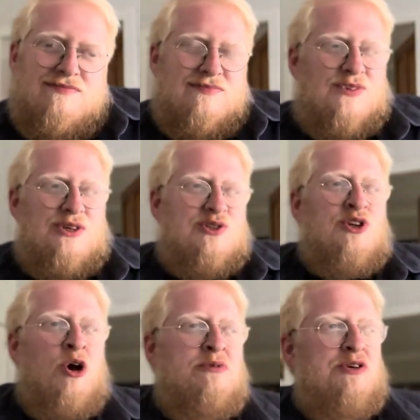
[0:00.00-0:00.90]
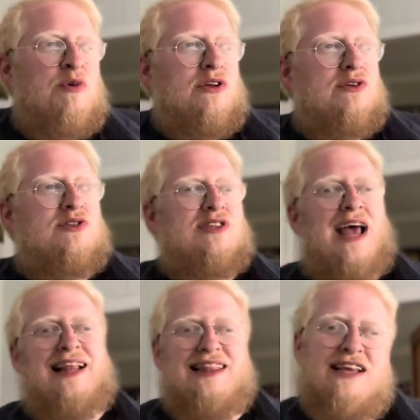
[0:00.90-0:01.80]
because nobody wants
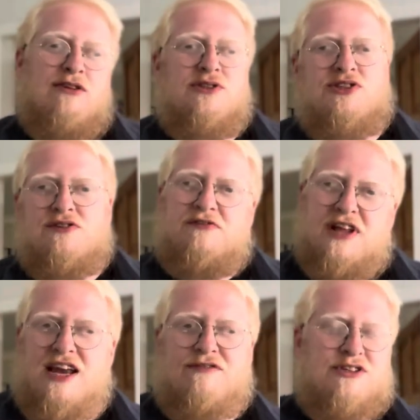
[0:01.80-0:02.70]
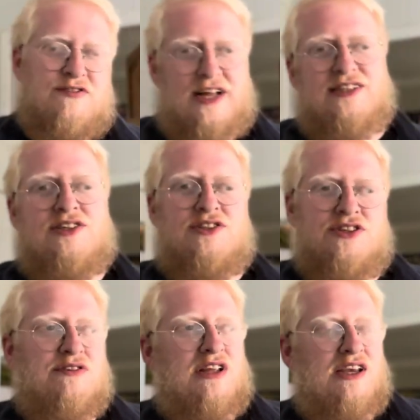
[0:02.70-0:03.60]
lilt flavoured Fanta,
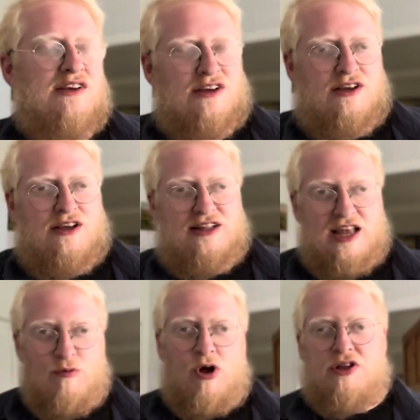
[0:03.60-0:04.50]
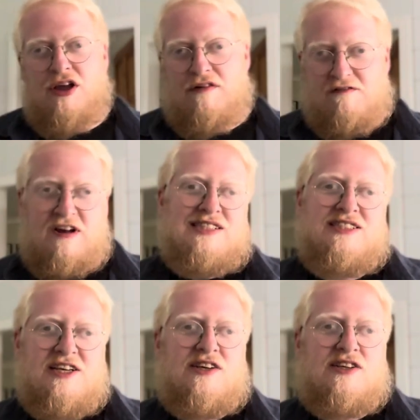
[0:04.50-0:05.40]
do they? They want
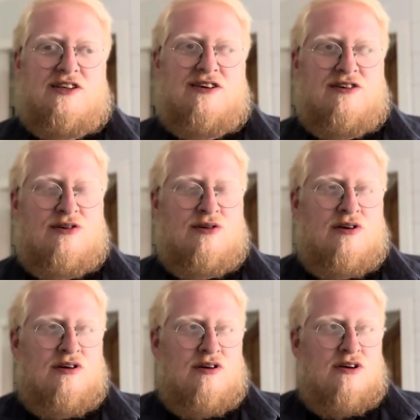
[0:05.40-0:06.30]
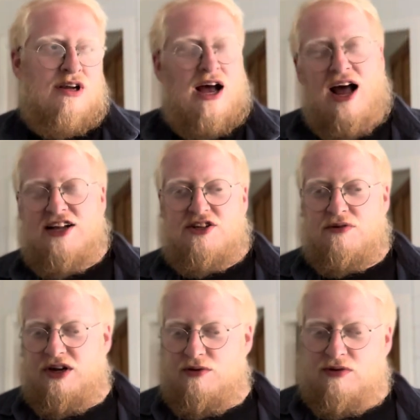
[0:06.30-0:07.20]
Fanta. I don't
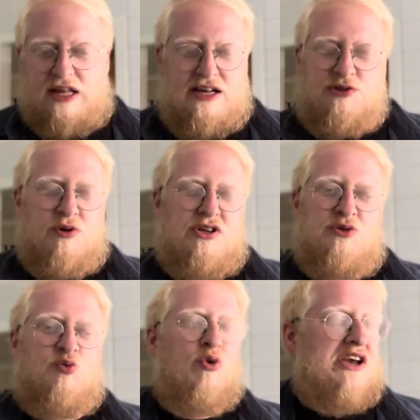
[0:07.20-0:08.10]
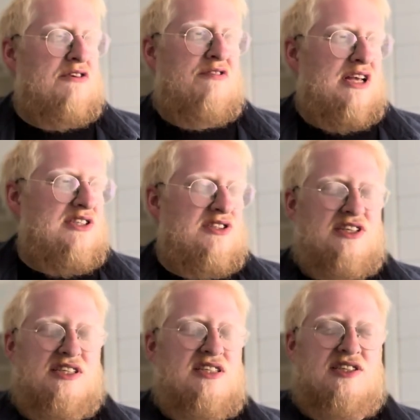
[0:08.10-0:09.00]
know. It's one of those weird things to
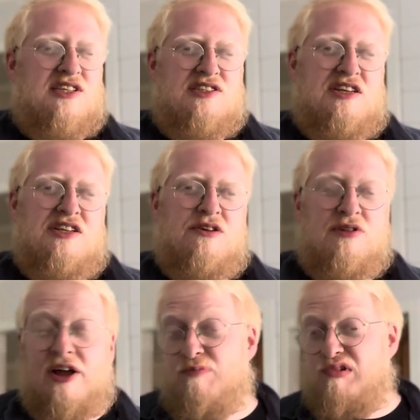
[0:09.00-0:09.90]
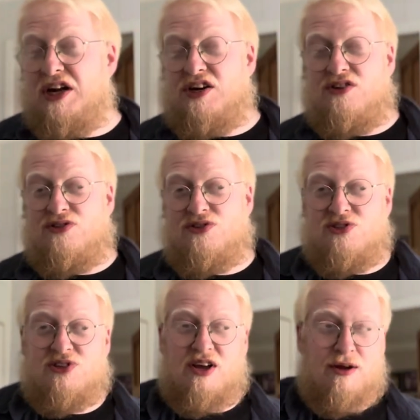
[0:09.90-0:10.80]
discontinue, like
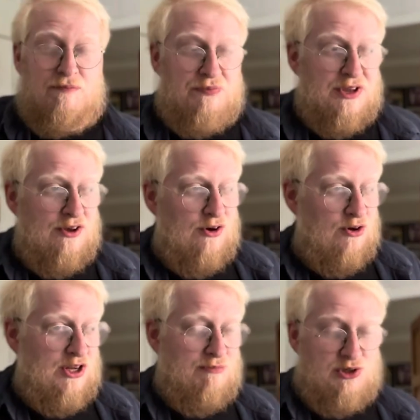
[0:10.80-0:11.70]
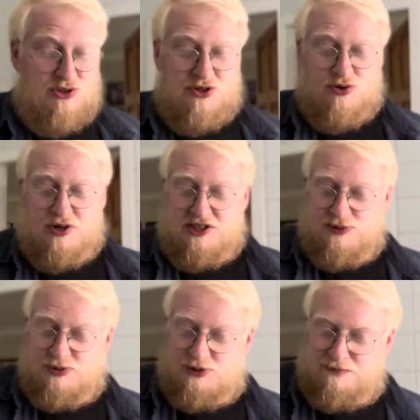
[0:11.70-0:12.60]
Brannigan's um, honey and mustard
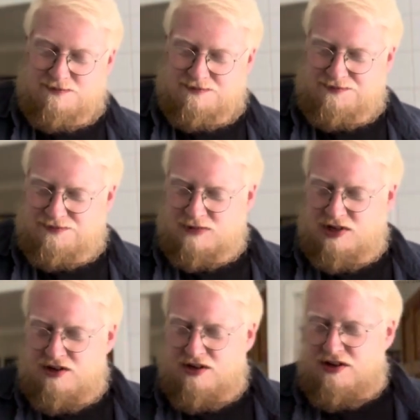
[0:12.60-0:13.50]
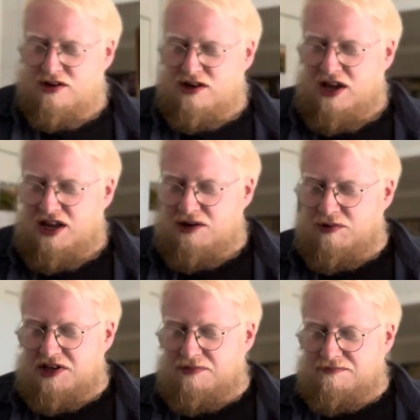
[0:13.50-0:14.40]
crisps.
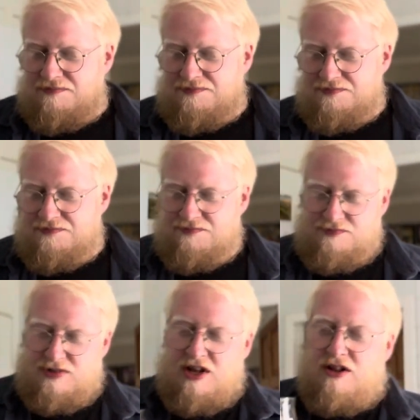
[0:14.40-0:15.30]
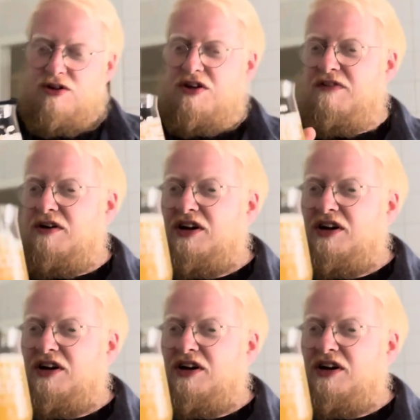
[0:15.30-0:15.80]
Anyway, looking very